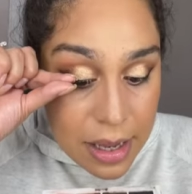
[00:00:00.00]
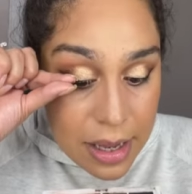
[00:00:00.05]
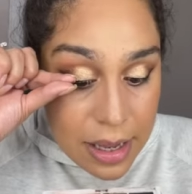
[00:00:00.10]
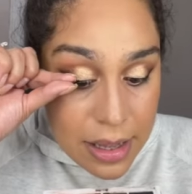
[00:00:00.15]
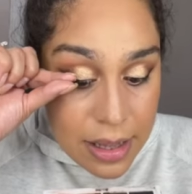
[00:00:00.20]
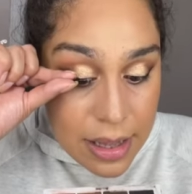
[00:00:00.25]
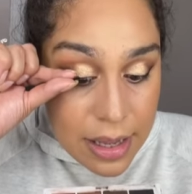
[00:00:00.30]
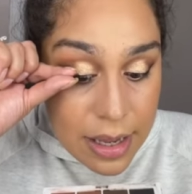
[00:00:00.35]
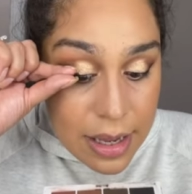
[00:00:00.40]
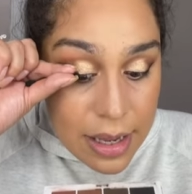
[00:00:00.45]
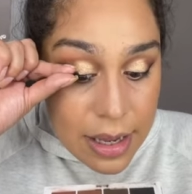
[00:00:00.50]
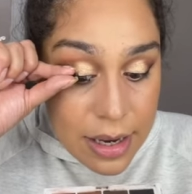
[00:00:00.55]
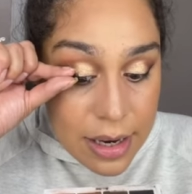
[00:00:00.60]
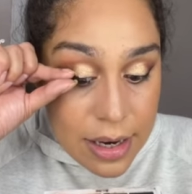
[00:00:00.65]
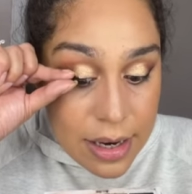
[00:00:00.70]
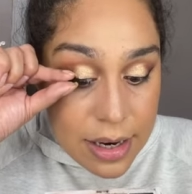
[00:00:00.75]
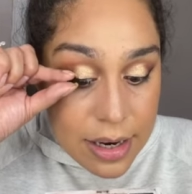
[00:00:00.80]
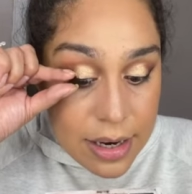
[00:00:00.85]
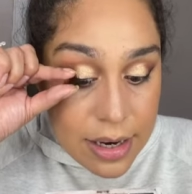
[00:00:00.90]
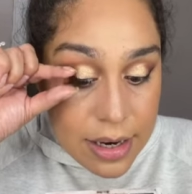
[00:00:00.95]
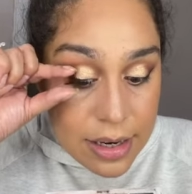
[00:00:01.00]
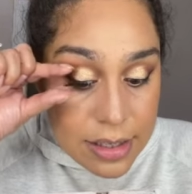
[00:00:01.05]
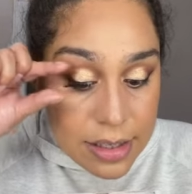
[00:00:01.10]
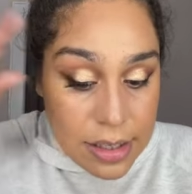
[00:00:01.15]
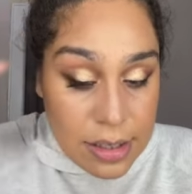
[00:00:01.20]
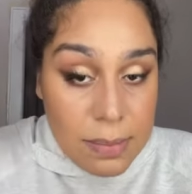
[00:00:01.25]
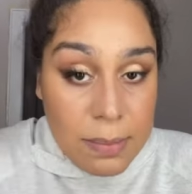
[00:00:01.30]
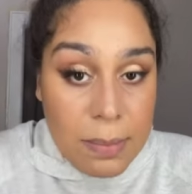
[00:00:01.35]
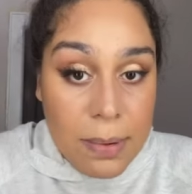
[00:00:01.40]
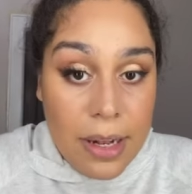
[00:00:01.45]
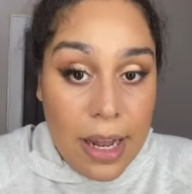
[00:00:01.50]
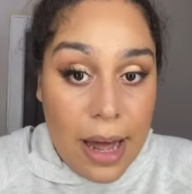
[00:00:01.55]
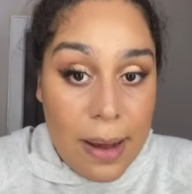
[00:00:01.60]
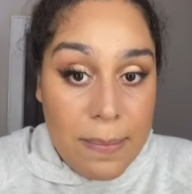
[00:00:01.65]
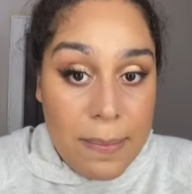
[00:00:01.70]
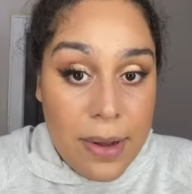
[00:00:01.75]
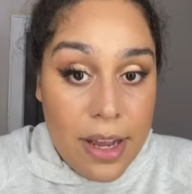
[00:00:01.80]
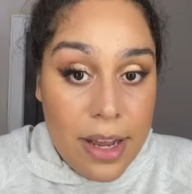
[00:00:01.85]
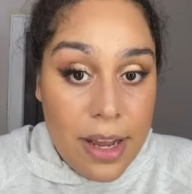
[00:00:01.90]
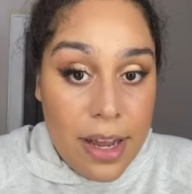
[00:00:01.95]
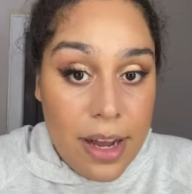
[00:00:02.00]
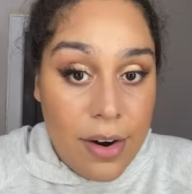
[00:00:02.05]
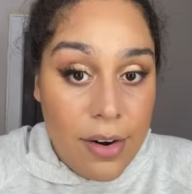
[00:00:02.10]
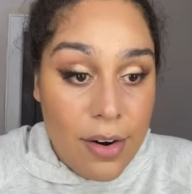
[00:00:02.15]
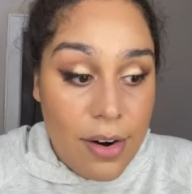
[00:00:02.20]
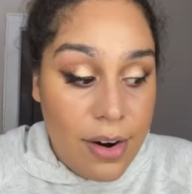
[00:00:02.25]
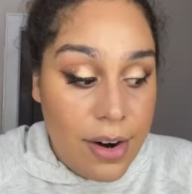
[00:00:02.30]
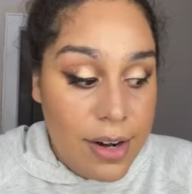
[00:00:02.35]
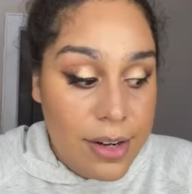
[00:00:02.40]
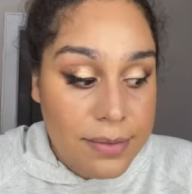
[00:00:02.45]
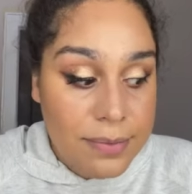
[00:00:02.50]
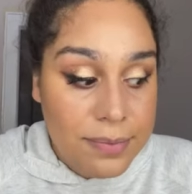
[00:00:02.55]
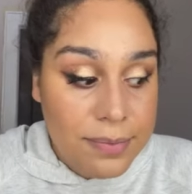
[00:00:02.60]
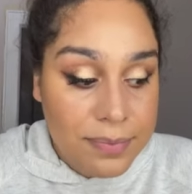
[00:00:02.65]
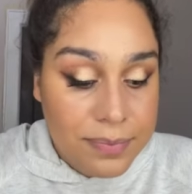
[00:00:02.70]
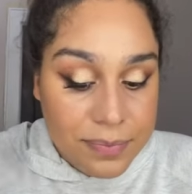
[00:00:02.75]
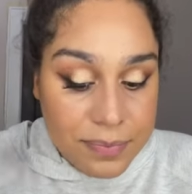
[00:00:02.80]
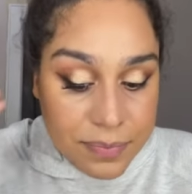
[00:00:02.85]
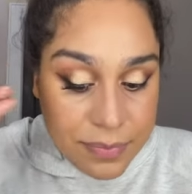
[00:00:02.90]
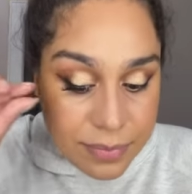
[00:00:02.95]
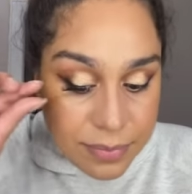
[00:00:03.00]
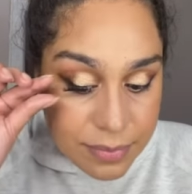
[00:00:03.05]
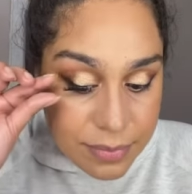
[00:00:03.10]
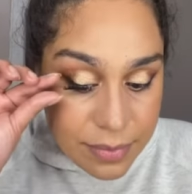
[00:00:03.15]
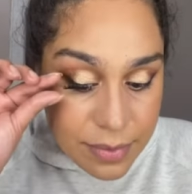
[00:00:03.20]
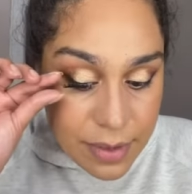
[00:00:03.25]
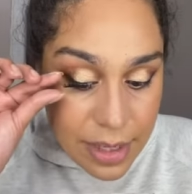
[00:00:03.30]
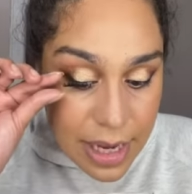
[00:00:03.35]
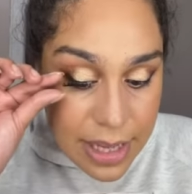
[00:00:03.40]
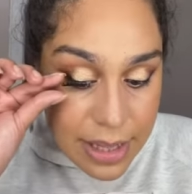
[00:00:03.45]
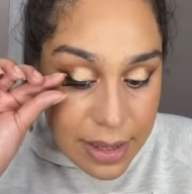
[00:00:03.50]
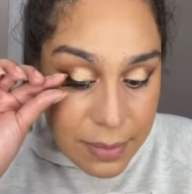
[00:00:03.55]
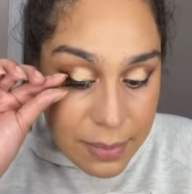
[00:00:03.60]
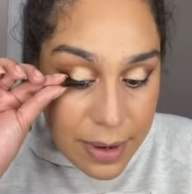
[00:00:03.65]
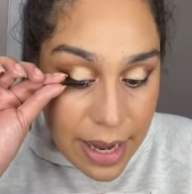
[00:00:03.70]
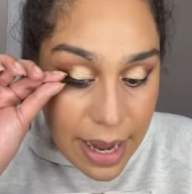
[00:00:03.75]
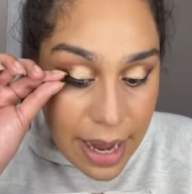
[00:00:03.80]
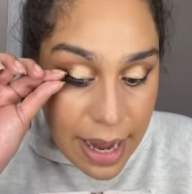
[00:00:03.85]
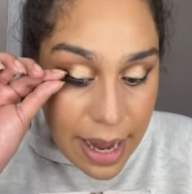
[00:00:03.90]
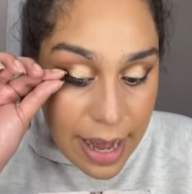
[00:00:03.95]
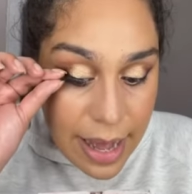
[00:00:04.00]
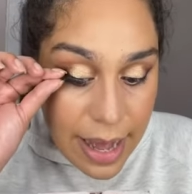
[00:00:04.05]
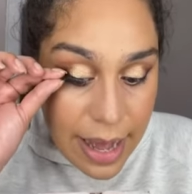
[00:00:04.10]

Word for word: And then just plop it on. And then we, I